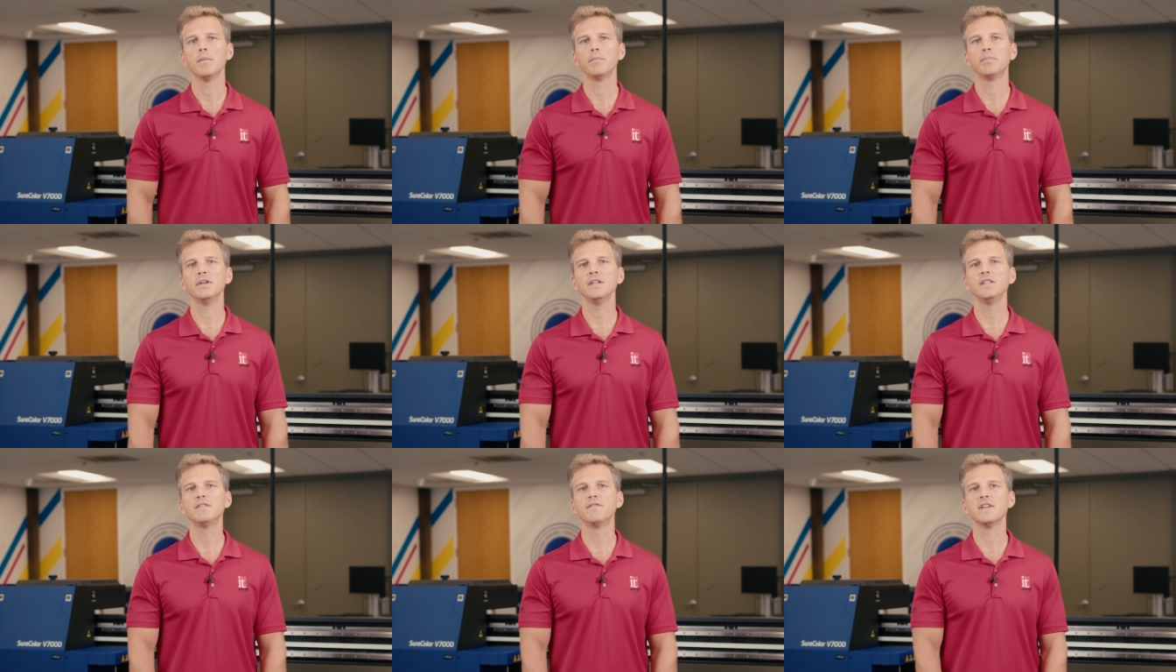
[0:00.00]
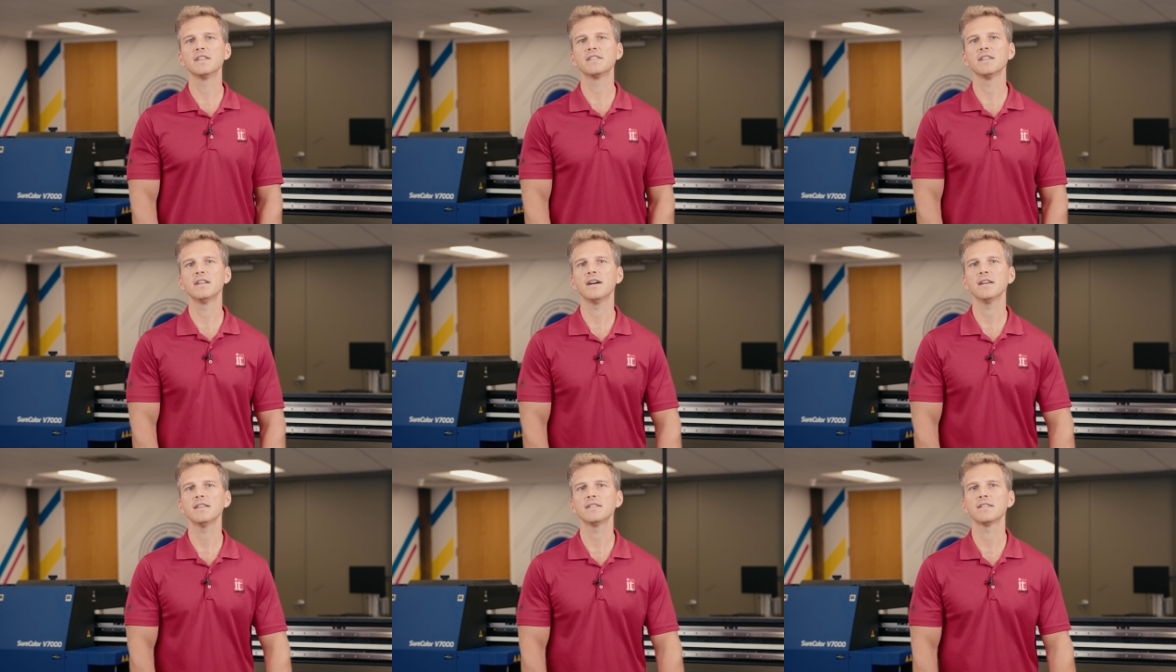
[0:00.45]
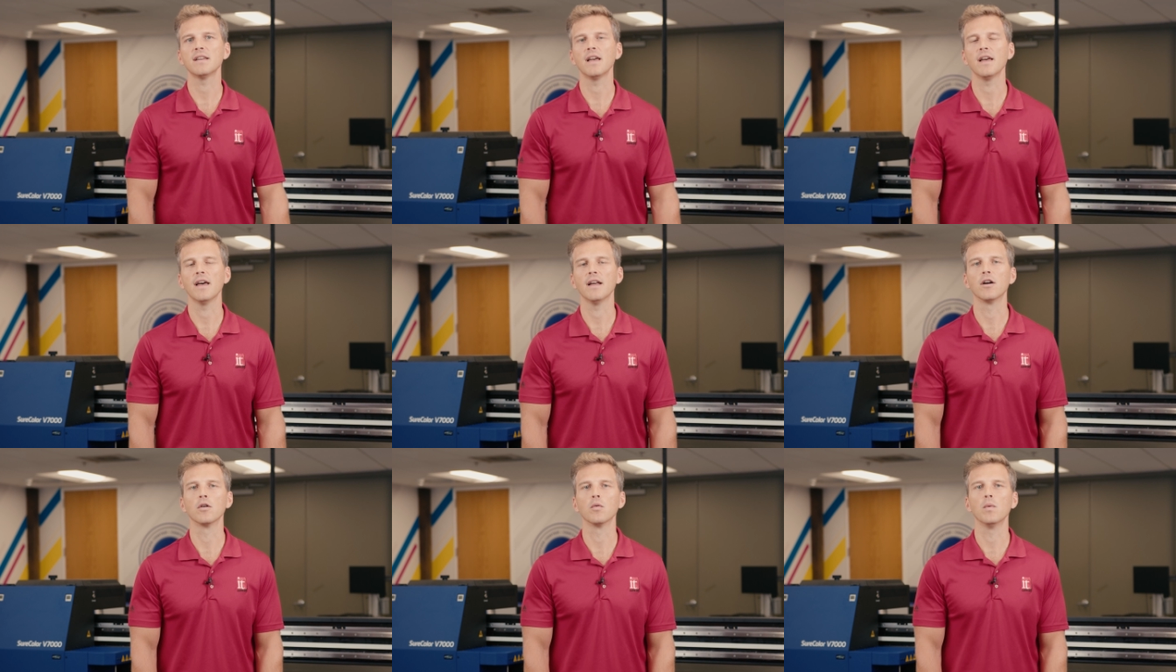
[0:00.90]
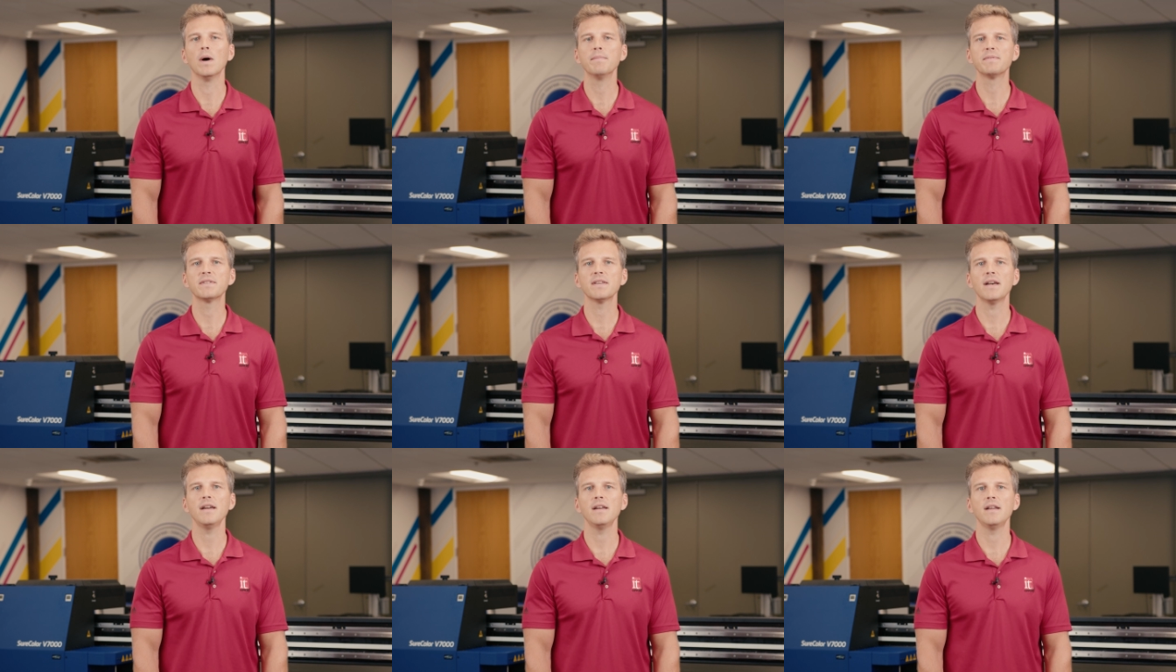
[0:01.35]
please visit us at our
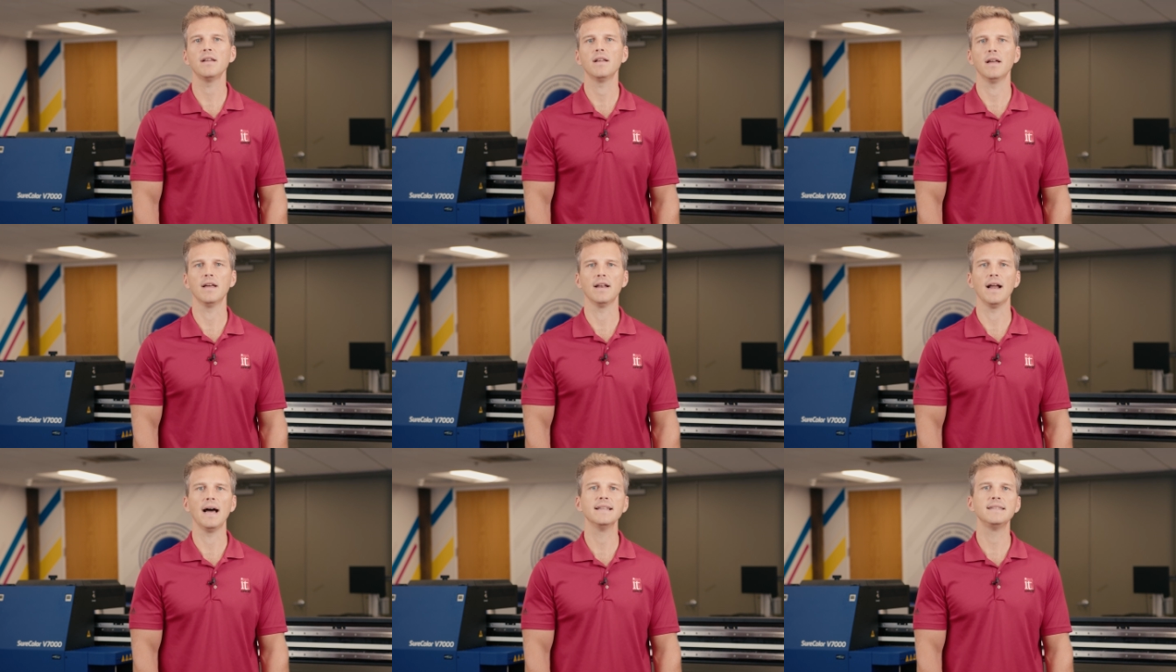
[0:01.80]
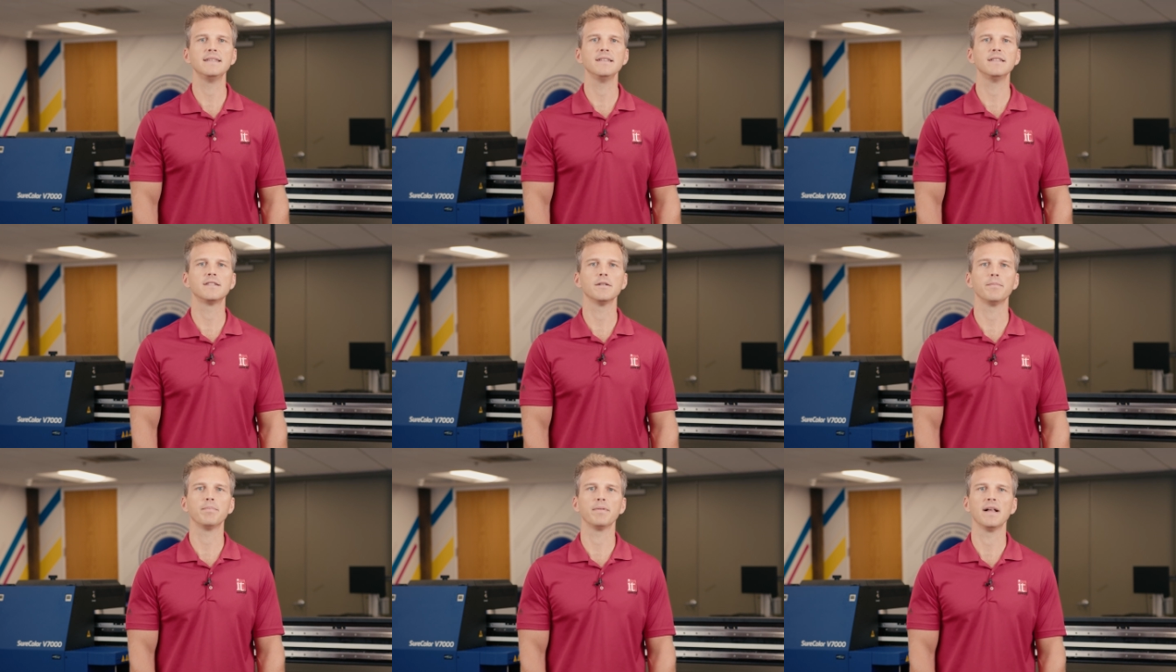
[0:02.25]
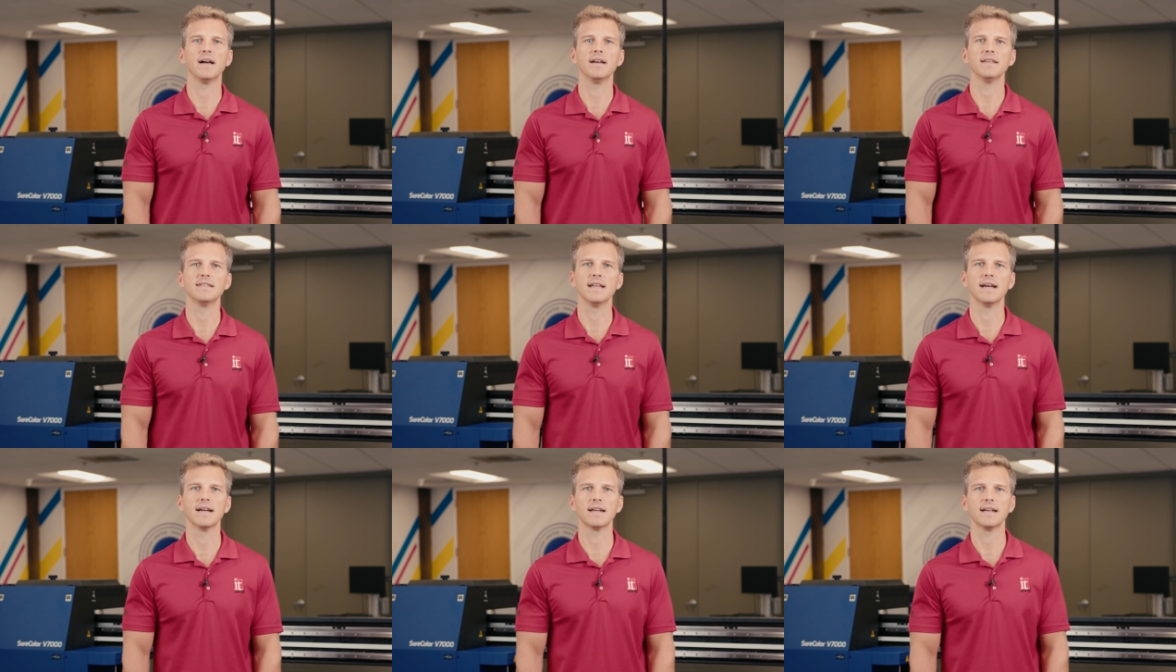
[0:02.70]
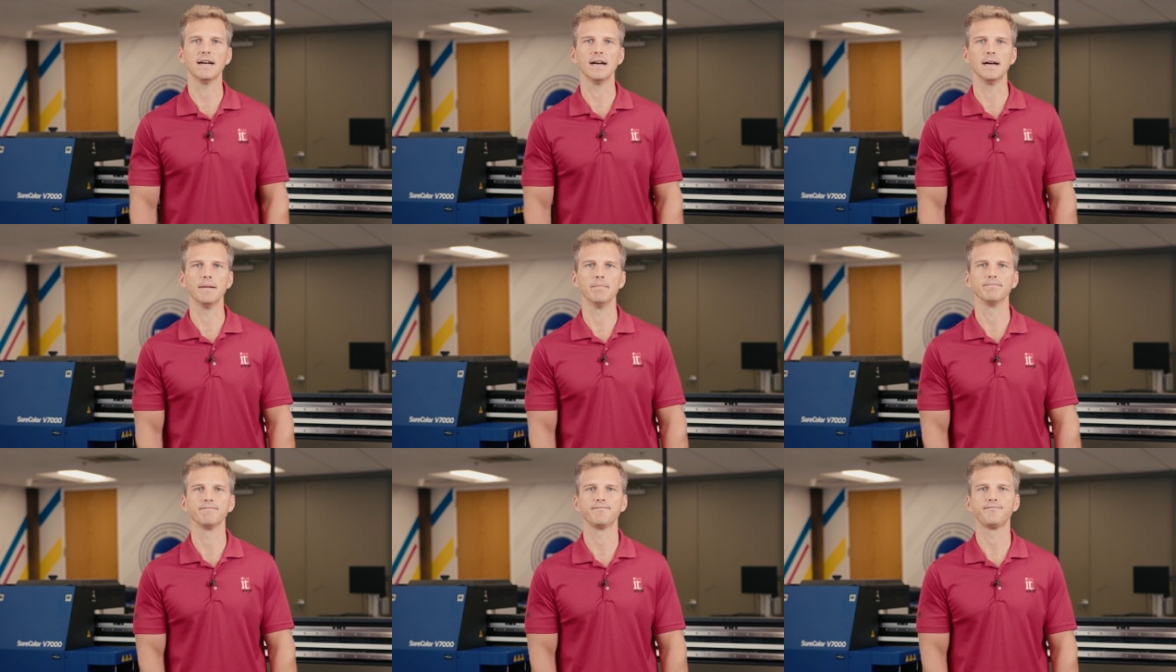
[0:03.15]
website at I T supplies dot com.